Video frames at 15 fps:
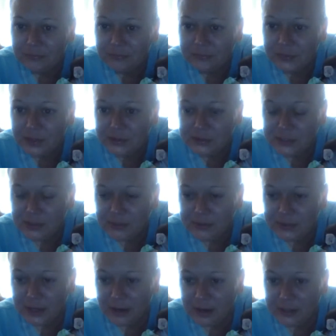He'll sit with
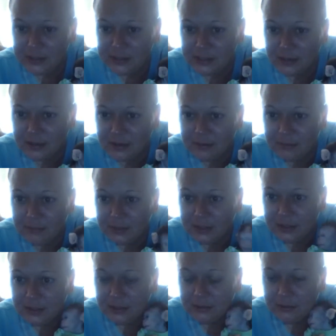Garrett some, and
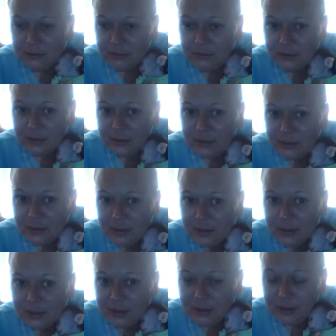he'll
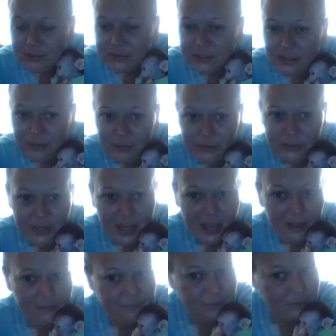sit with
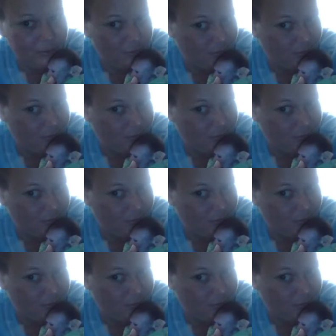Dad for a little